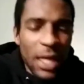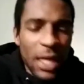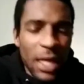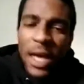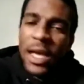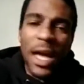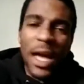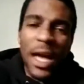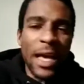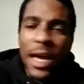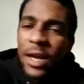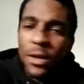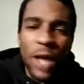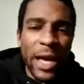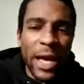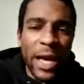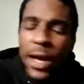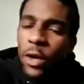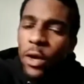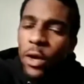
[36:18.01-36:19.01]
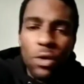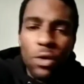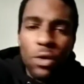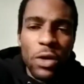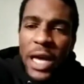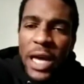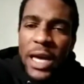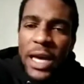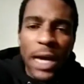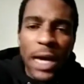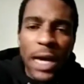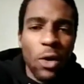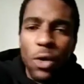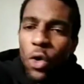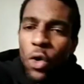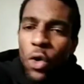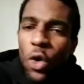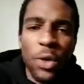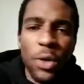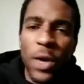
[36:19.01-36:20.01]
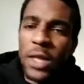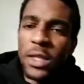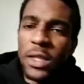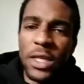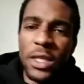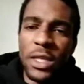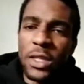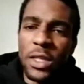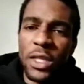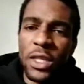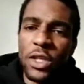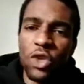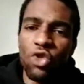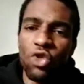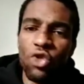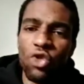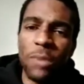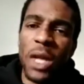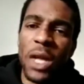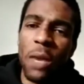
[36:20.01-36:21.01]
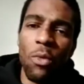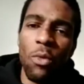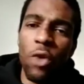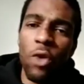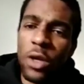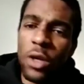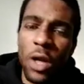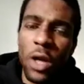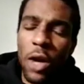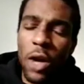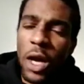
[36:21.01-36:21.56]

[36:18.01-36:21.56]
I gotta go home and write this script that I'm working on.